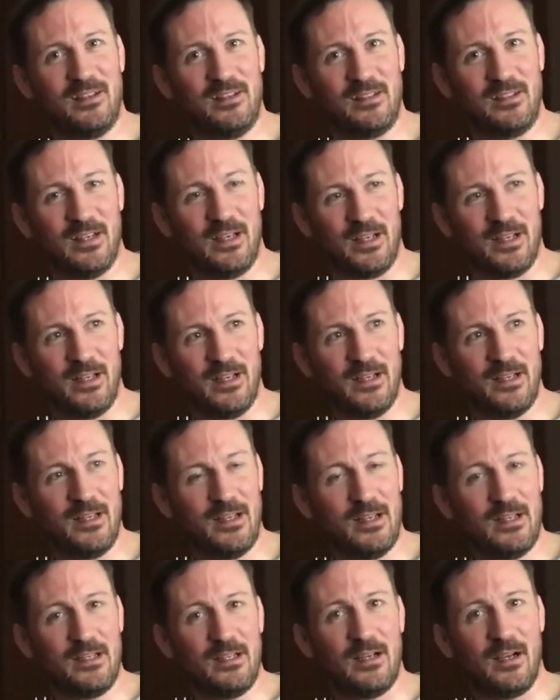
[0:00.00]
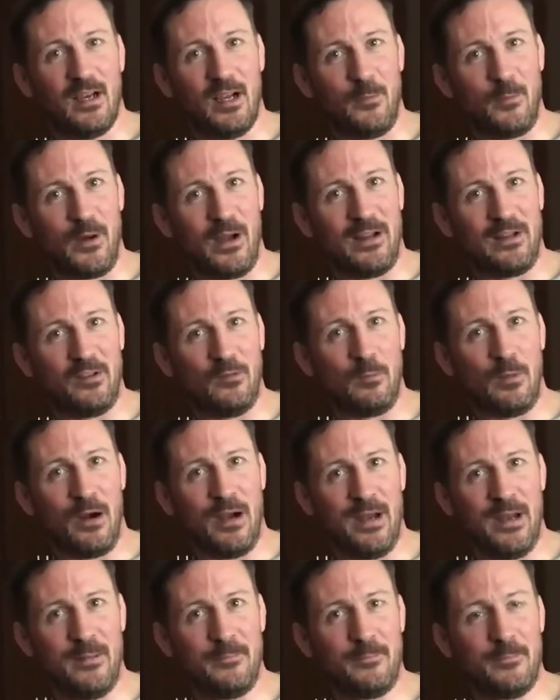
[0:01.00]
He's got a hyperactive
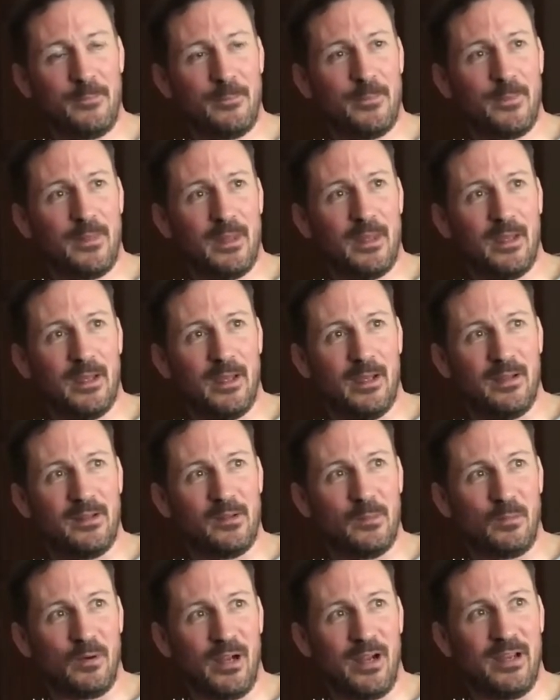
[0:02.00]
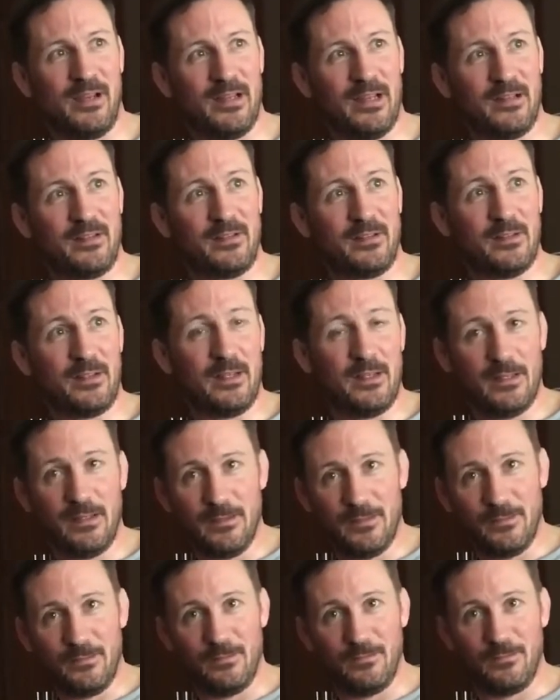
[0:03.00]
brain, and it's a brain that's
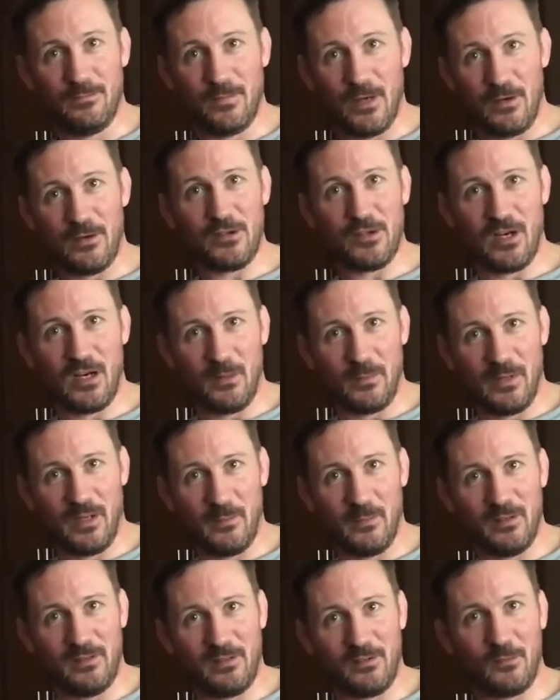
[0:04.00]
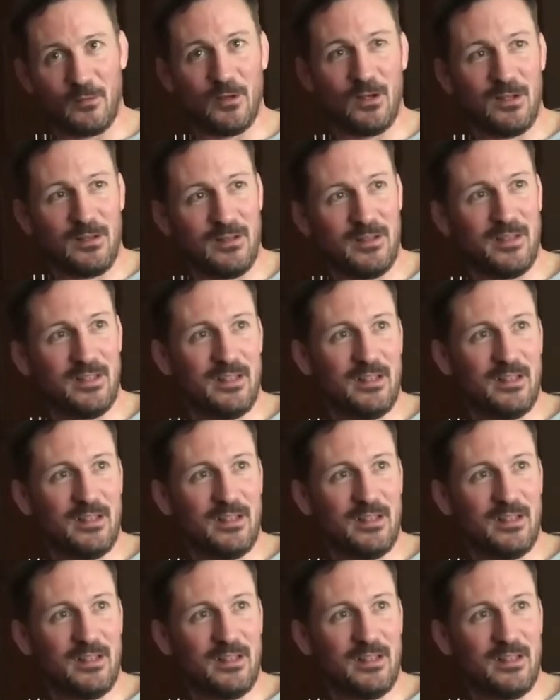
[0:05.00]
very sharp in the business world,